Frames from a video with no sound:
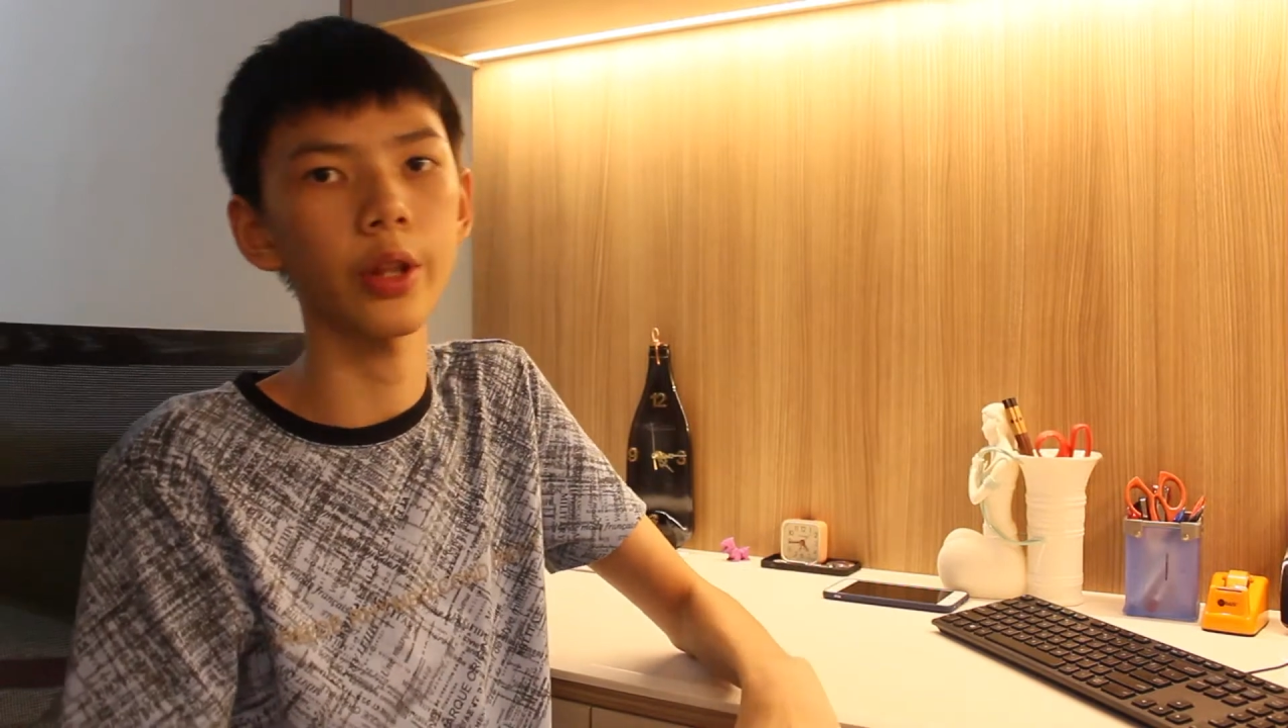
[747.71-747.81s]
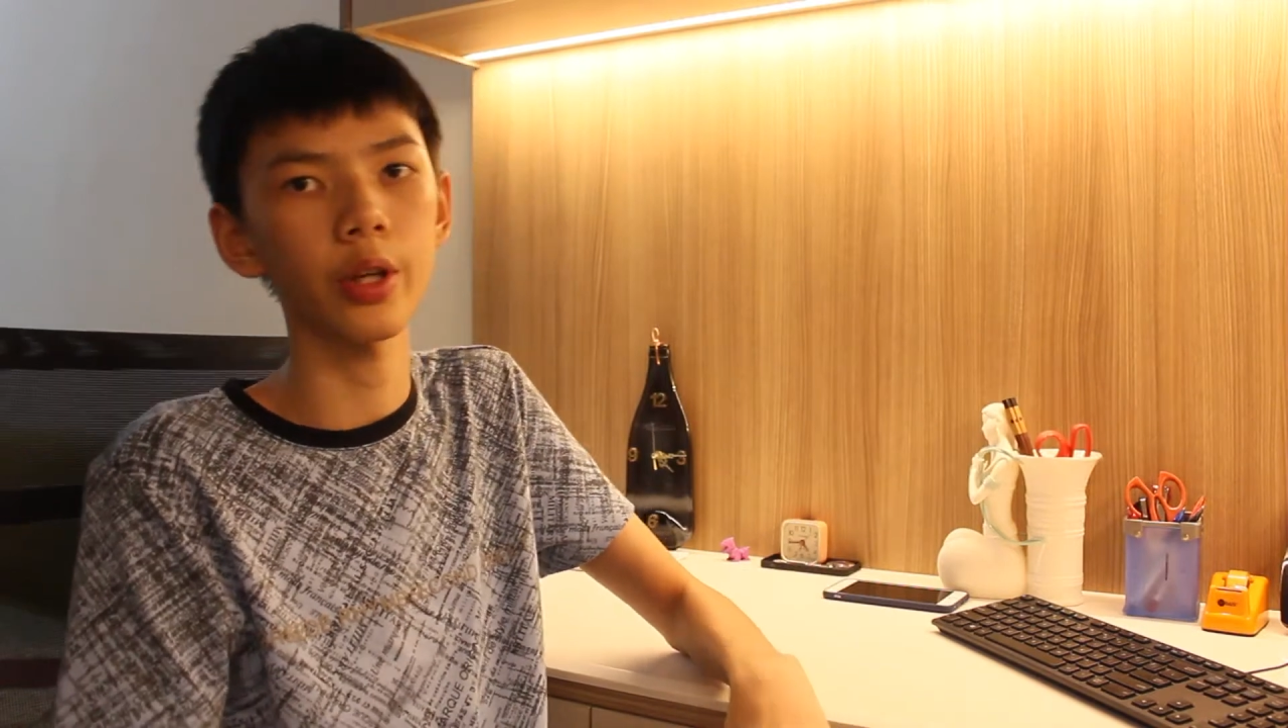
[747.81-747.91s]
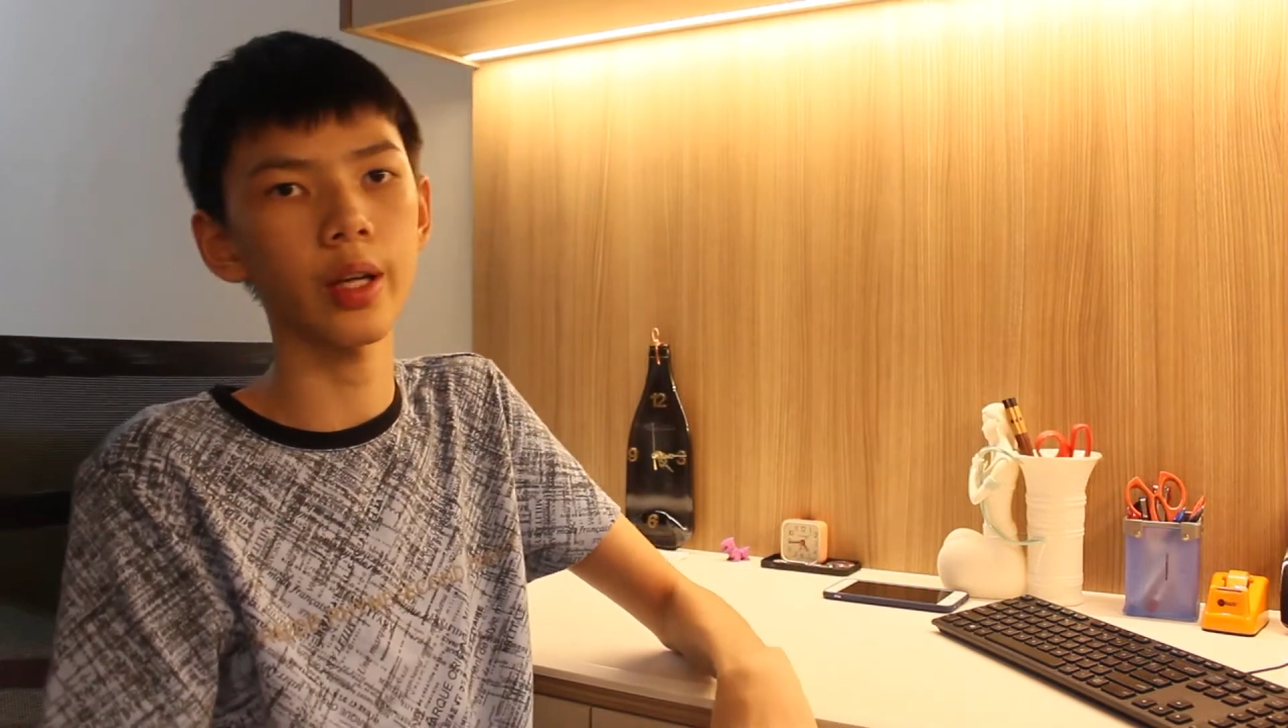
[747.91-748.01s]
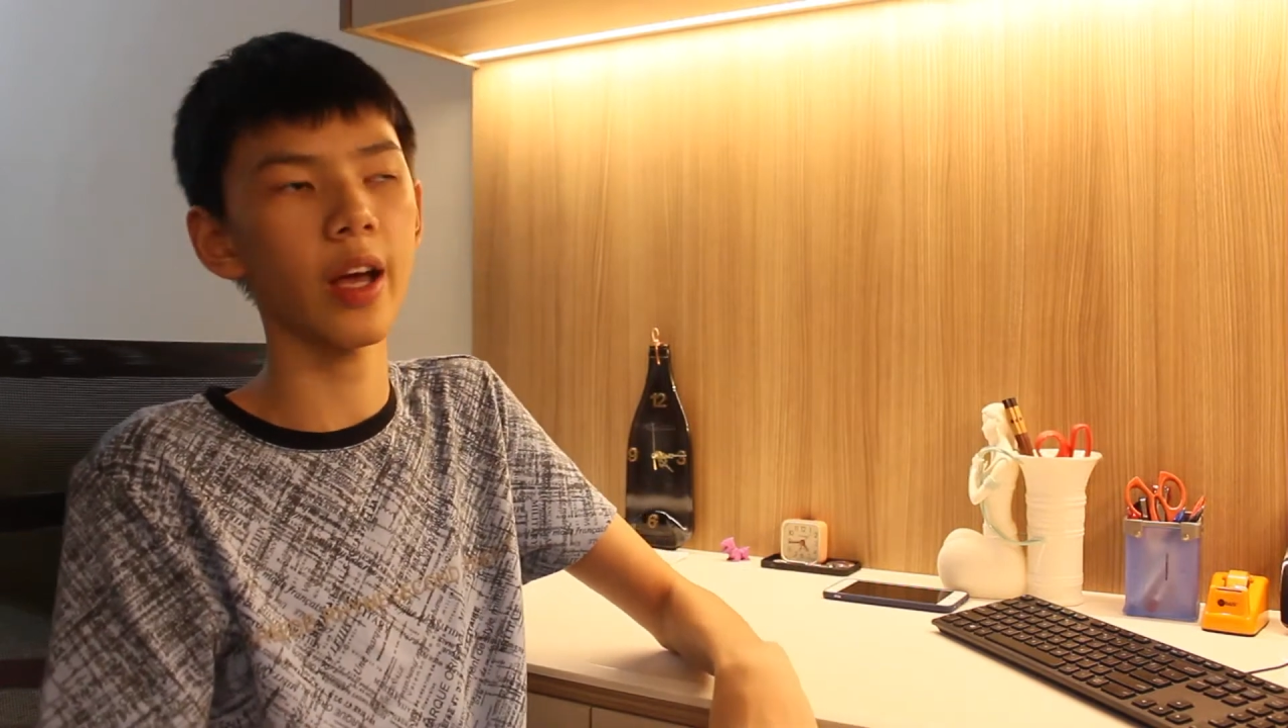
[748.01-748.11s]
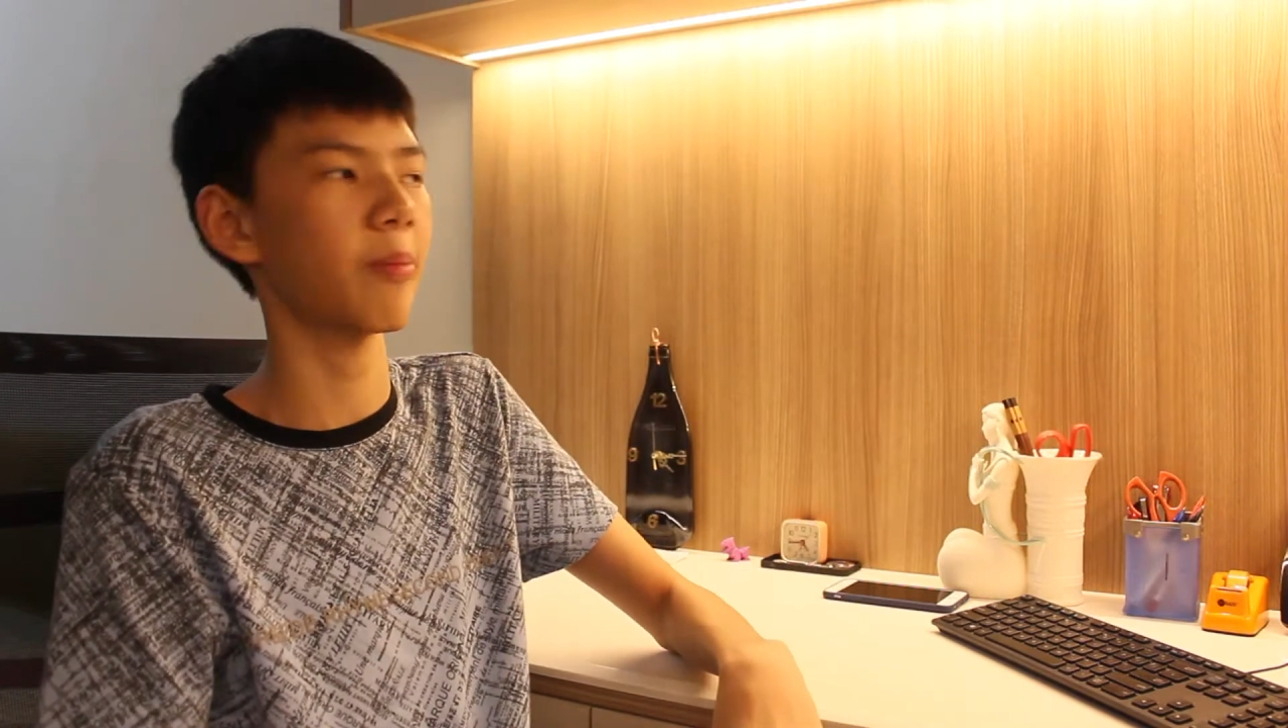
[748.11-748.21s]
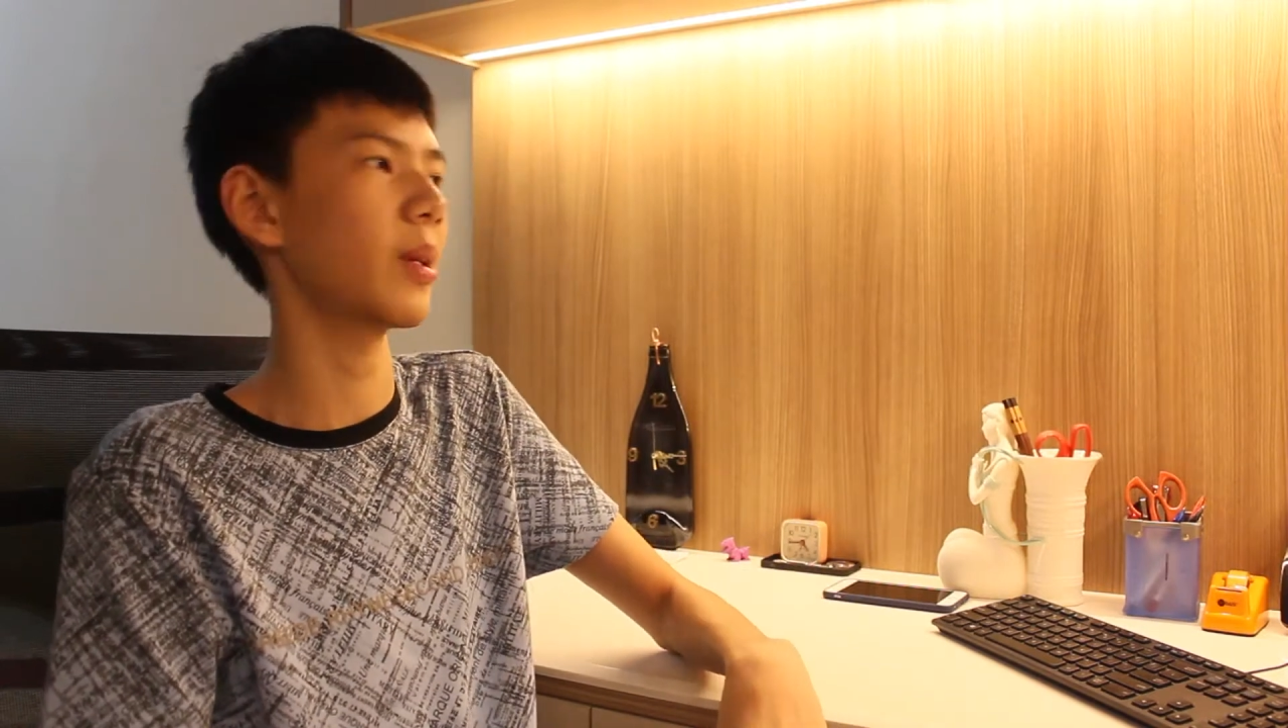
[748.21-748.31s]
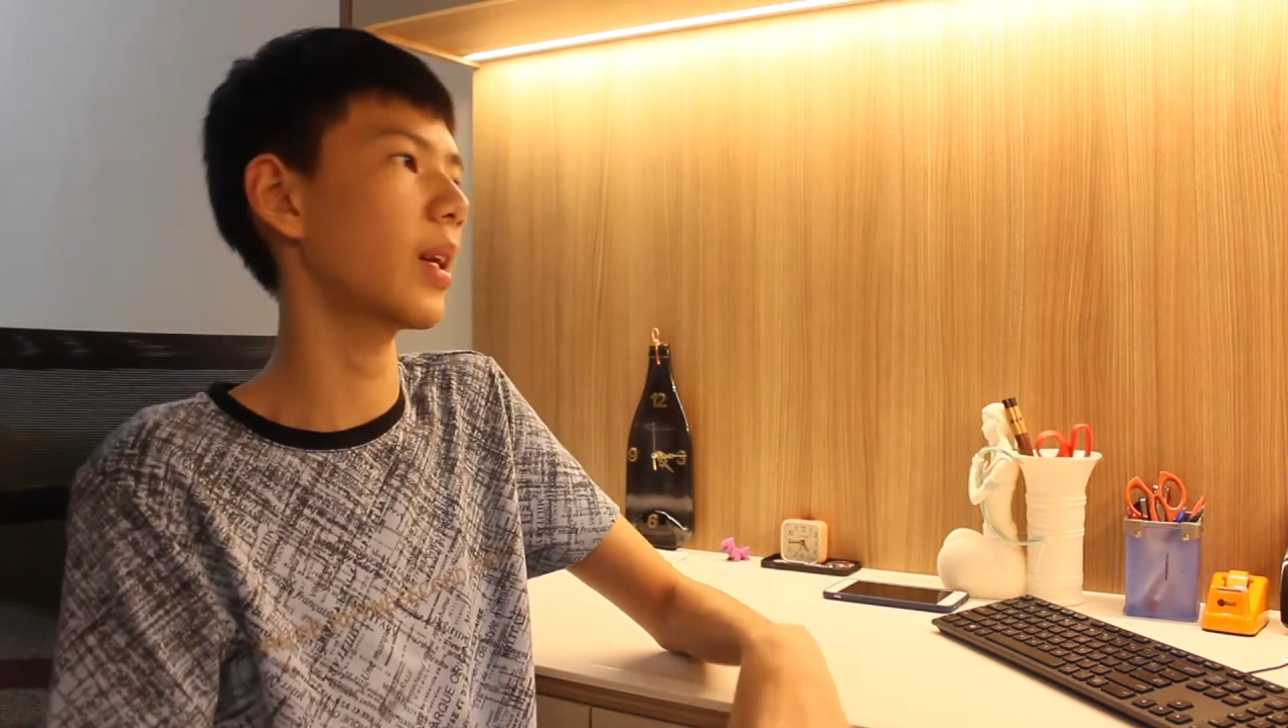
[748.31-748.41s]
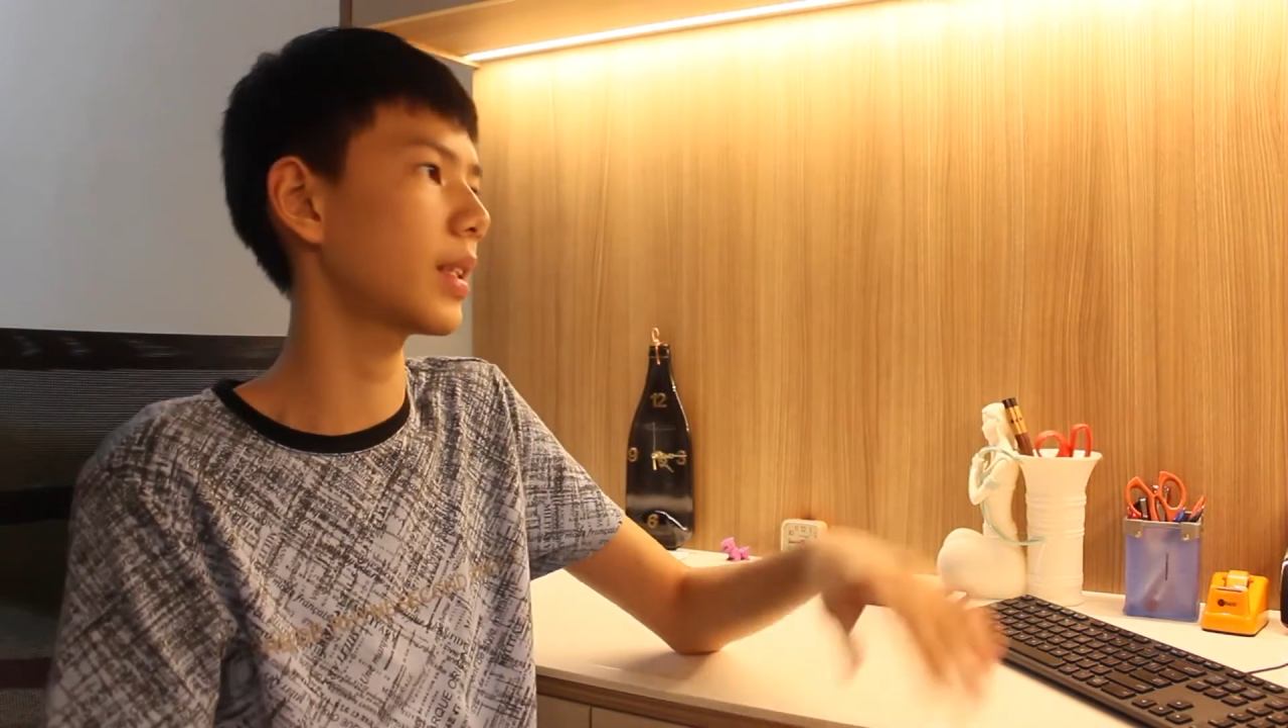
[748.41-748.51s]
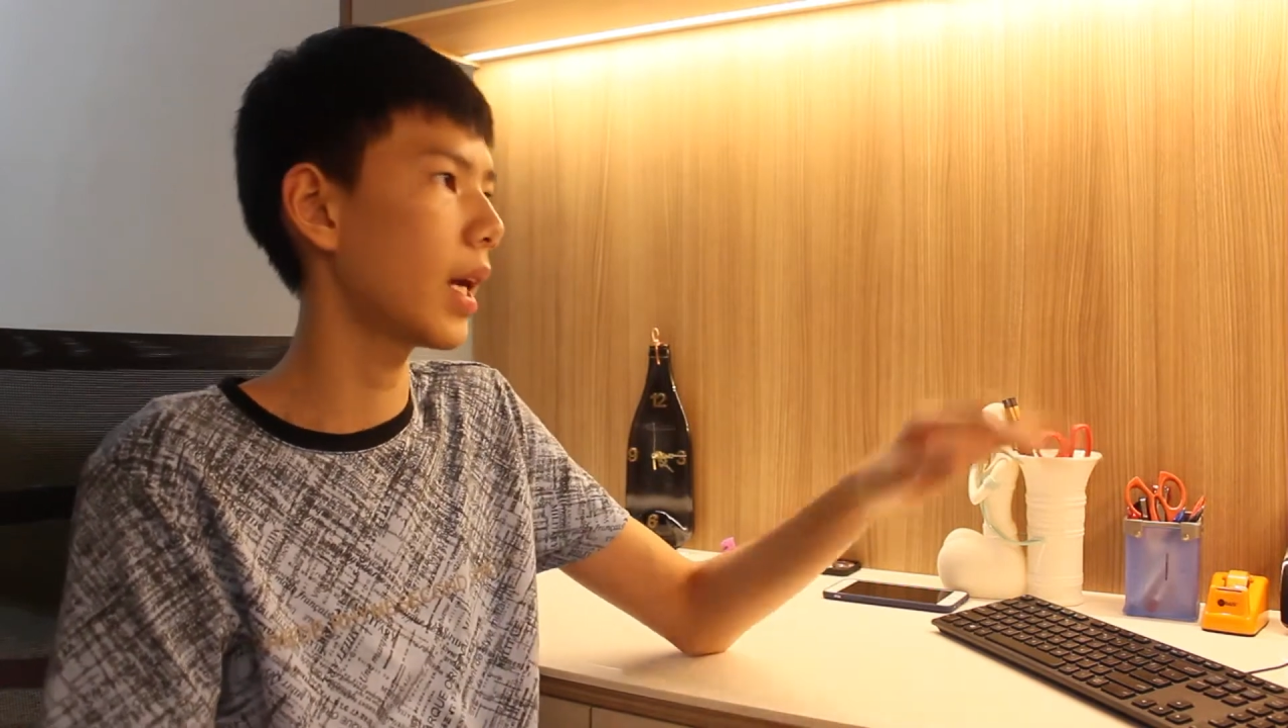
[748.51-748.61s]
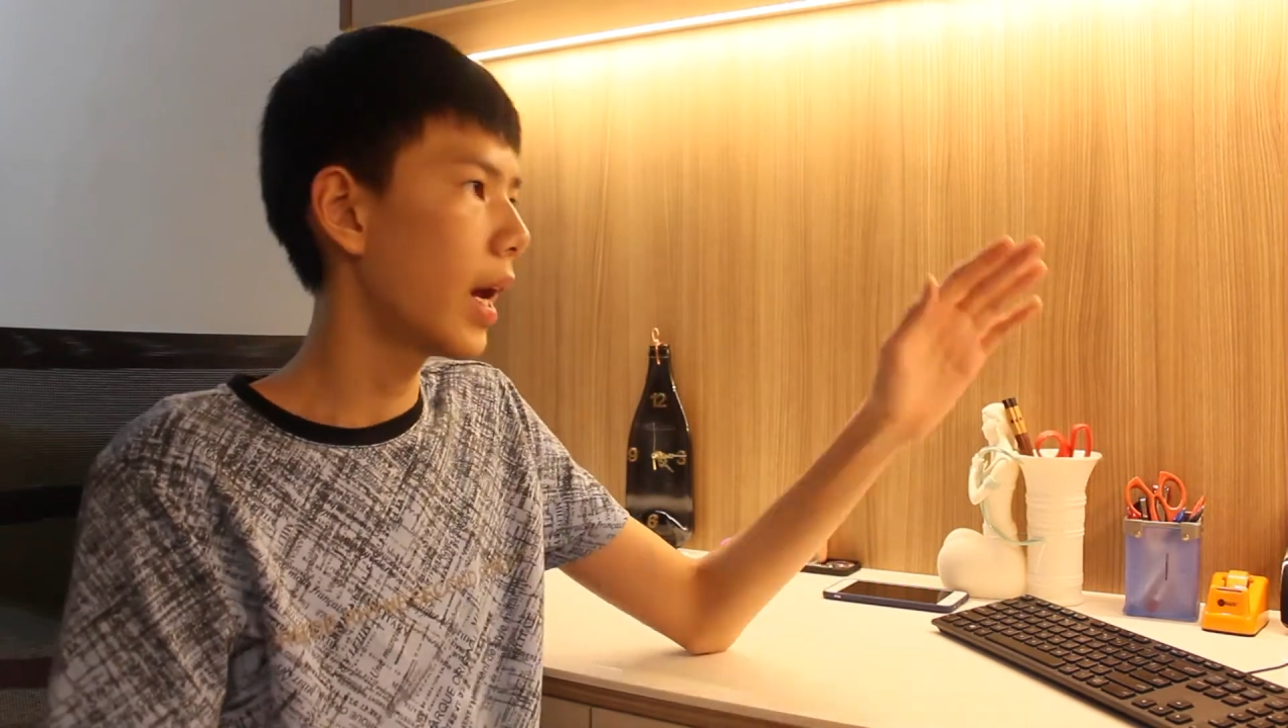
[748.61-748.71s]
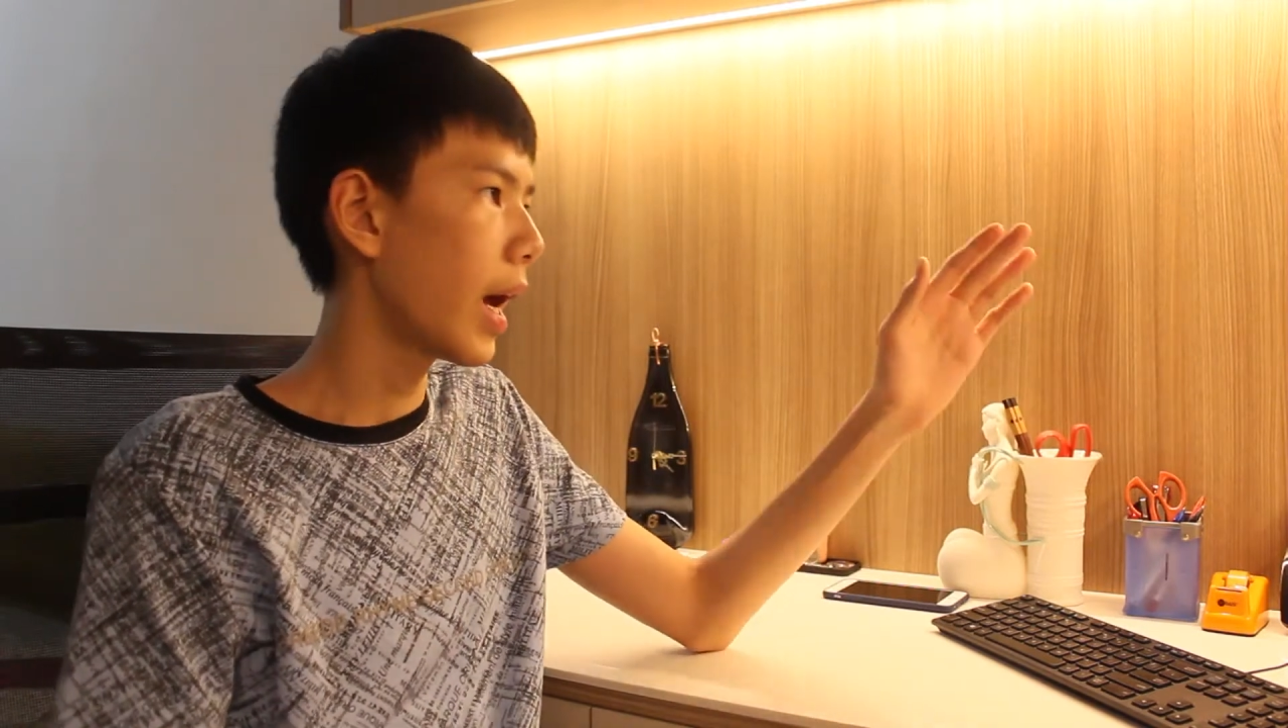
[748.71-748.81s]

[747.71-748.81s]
30 FPS,